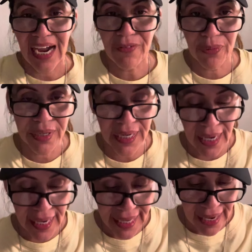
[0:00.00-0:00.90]
Hi everyone,
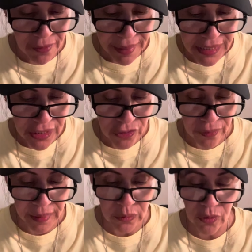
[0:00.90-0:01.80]
I have a message
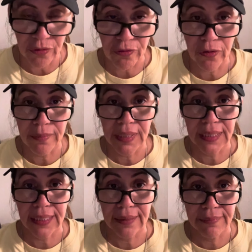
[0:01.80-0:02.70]
from the Lord from
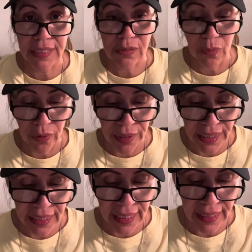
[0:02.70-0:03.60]
um, this
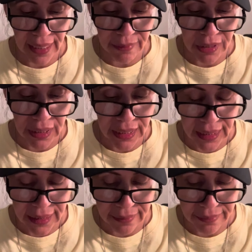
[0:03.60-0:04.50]
morning and I'm going to
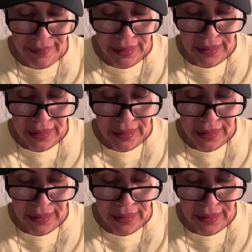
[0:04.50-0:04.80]
um,